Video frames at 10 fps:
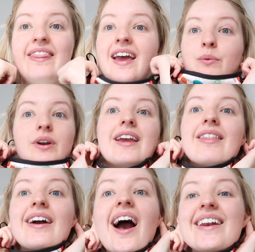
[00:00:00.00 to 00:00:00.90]
and they would
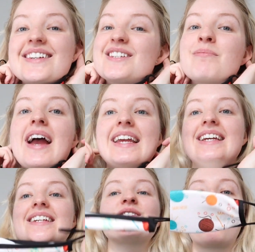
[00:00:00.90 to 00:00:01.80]
either cut into my
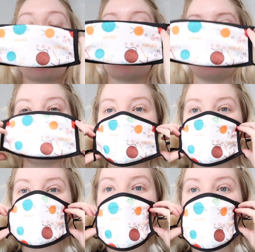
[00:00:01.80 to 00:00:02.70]
ears or the
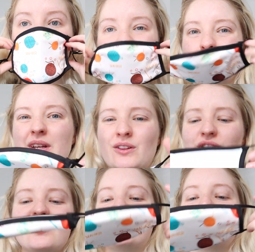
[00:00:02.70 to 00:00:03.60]
face mask would just be
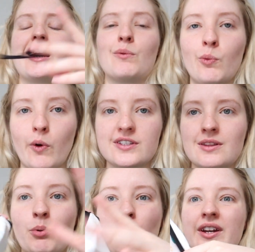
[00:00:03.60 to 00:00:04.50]
loose, and it's like, well, what's
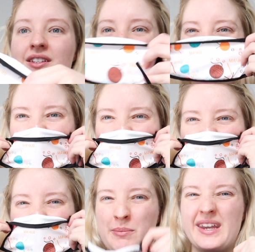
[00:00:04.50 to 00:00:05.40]
the point? It's not even
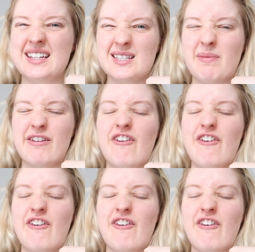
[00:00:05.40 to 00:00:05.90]
firm against my